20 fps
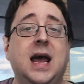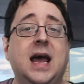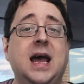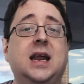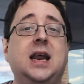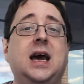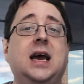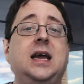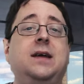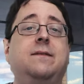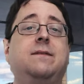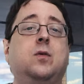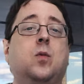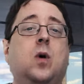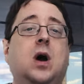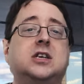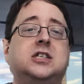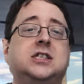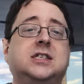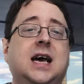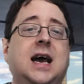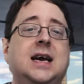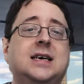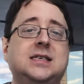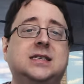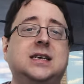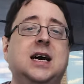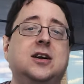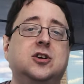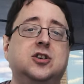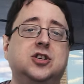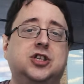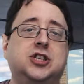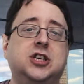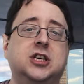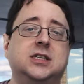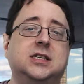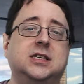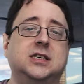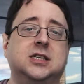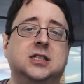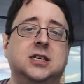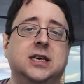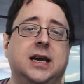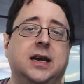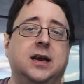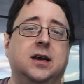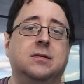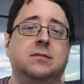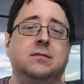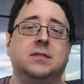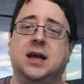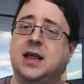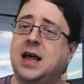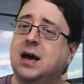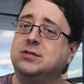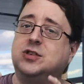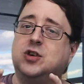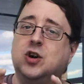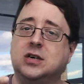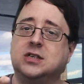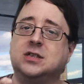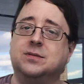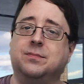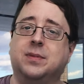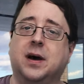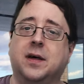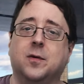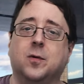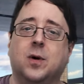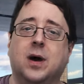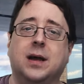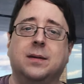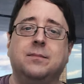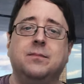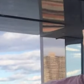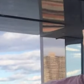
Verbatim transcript: and I even watched Zack Snyder's Justice League. That was awesome, by the way.